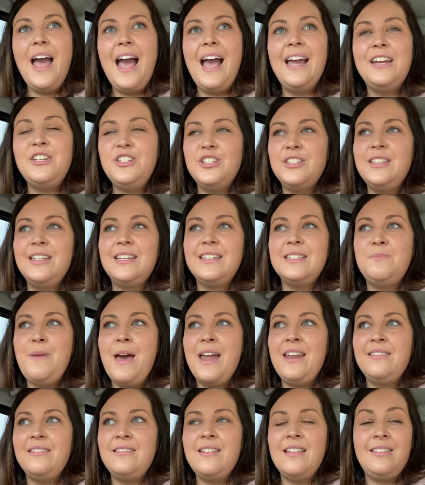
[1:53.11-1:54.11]
I just think it's
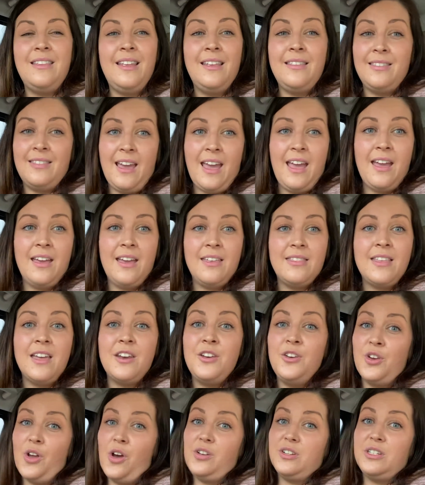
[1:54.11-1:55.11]
better that they're there
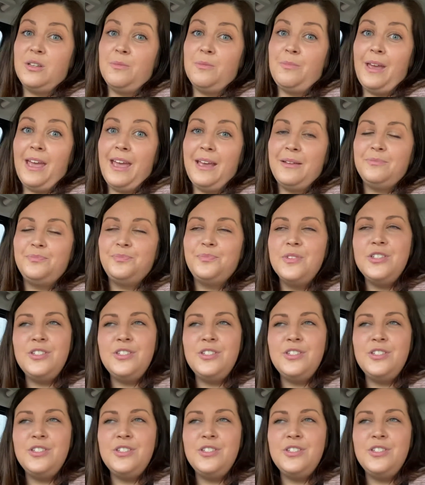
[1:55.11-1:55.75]
than not to be.